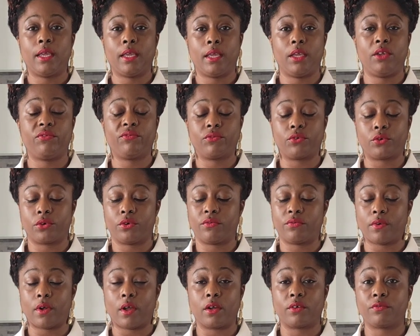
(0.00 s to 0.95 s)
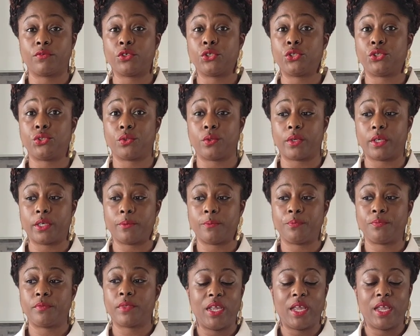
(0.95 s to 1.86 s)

a floral frog for sure.